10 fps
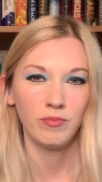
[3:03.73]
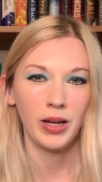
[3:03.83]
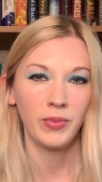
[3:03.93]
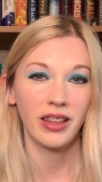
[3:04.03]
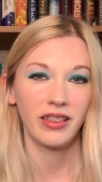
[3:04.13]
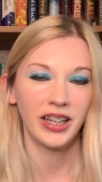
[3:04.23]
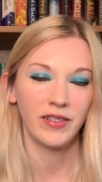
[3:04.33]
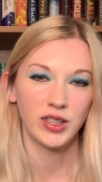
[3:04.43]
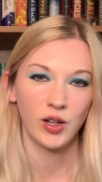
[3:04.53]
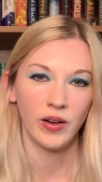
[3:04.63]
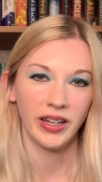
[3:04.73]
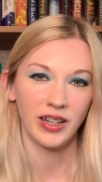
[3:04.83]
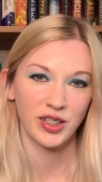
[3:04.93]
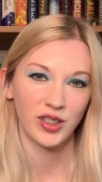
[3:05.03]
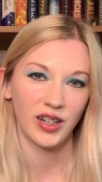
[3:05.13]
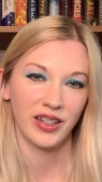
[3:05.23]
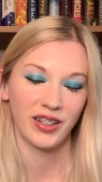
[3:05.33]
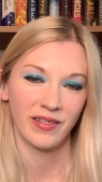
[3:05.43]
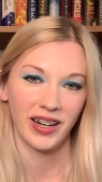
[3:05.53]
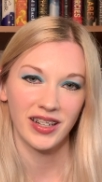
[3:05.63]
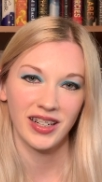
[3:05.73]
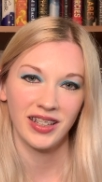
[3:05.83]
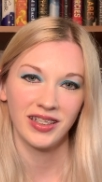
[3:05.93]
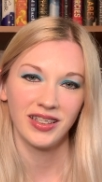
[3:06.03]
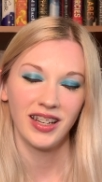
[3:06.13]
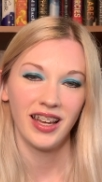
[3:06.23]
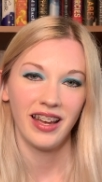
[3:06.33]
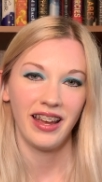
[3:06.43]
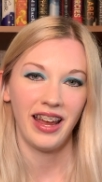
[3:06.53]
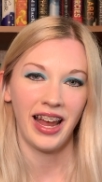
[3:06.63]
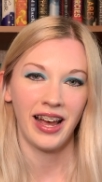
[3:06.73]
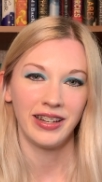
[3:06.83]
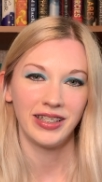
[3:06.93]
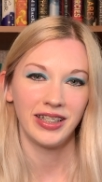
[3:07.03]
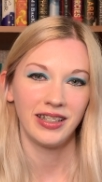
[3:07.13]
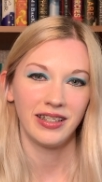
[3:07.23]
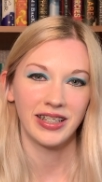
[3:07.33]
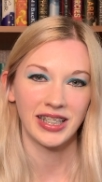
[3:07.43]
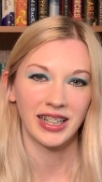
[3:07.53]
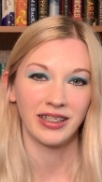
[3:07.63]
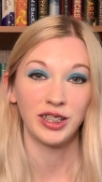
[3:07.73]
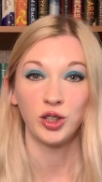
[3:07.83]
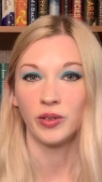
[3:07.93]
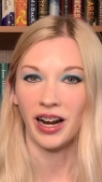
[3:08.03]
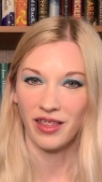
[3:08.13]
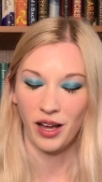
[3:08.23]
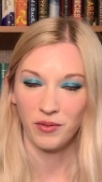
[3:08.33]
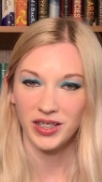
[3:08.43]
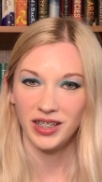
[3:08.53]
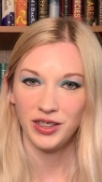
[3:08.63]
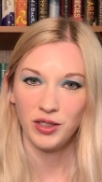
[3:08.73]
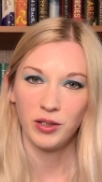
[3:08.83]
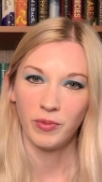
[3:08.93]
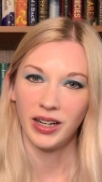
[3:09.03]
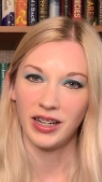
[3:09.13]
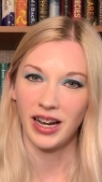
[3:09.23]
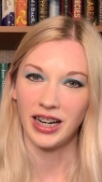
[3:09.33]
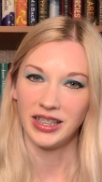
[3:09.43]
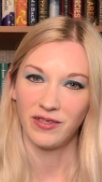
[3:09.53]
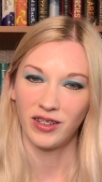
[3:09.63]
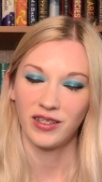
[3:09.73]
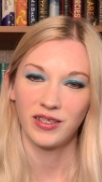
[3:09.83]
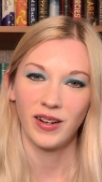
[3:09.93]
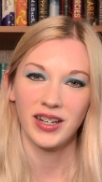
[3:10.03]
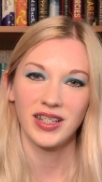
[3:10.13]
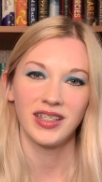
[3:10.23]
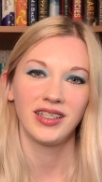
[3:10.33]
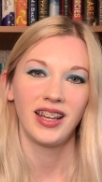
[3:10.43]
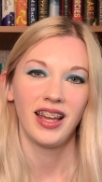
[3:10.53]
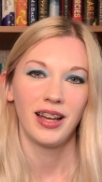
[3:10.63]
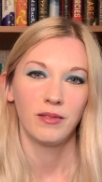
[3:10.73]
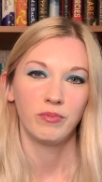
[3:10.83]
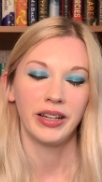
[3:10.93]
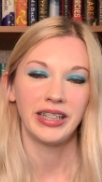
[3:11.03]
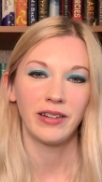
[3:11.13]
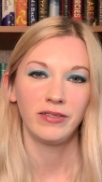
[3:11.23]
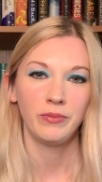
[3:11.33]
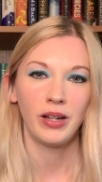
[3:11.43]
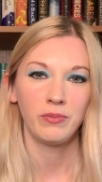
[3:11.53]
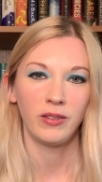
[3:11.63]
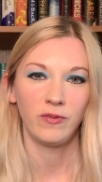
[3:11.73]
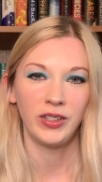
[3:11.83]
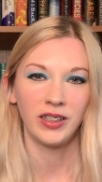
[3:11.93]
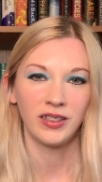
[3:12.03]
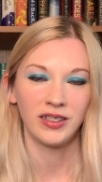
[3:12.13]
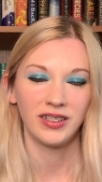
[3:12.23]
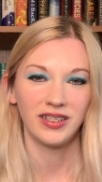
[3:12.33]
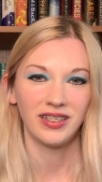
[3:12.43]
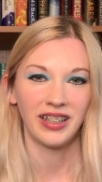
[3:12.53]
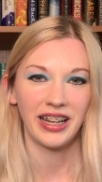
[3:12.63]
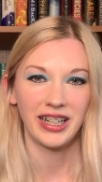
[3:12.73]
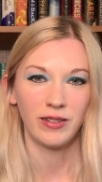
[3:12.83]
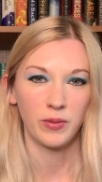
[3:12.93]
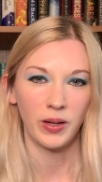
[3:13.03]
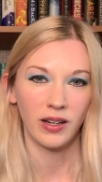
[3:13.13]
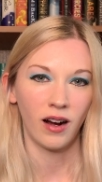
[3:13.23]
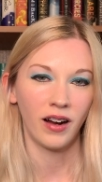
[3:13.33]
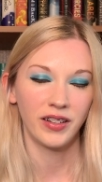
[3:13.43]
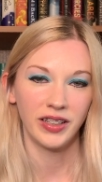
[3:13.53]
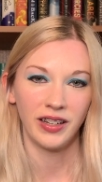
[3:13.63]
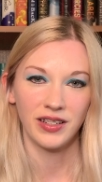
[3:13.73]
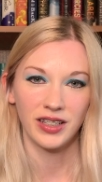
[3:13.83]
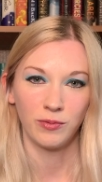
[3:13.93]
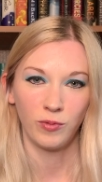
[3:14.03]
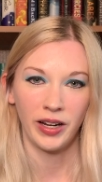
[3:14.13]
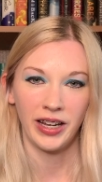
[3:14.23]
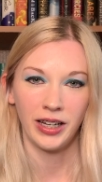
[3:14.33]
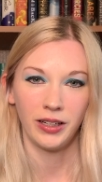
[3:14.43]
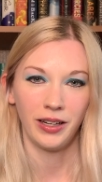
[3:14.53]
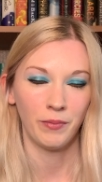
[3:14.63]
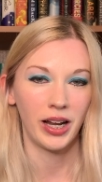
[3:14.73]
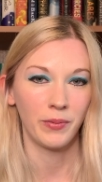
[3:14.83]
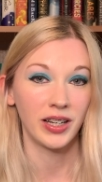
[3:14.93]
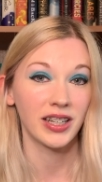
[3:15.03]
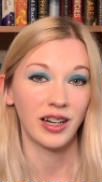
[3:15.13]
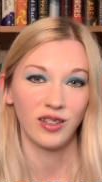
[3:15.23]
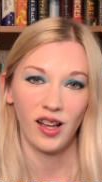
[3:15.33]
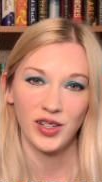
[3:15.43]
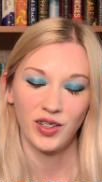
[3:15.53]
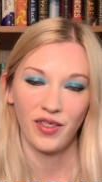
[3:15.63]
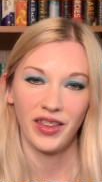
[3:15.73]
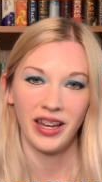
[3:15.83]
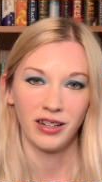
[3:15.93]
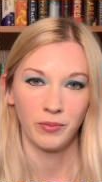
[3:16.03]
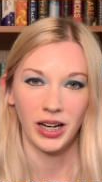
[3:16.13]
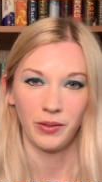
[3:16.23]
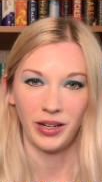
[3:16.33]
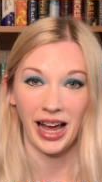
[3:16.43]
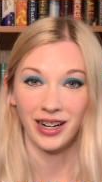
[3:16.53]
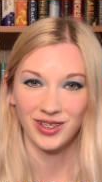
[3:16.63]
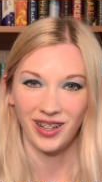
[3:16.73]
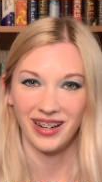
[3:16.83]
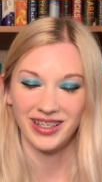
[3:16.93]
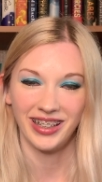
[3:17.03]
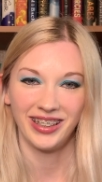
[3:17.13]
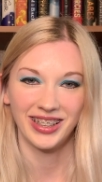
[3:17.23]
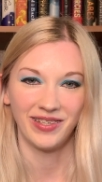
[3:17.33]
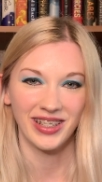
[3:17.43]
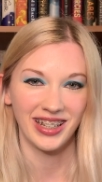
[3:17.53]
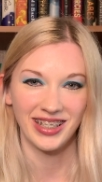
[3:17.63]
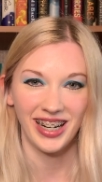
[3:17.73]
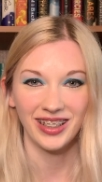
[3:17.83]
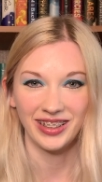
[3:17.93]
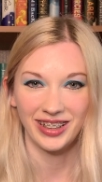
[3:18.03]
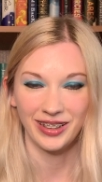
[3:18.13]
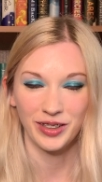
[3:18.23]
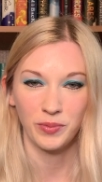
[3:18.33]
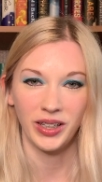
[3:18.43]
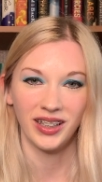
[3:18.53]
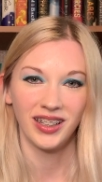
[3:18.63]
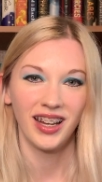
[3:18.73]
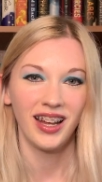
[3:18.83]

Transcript: made me think it was going in a certain direction, and it didn't necessarily do what I thought it was going to do. It went in a kind of different direction, but it definitely made me feel like she was being haunted in some way. It might have been a psychological thing, or it might have been actual hauntings. It wasn't entirely clear to me.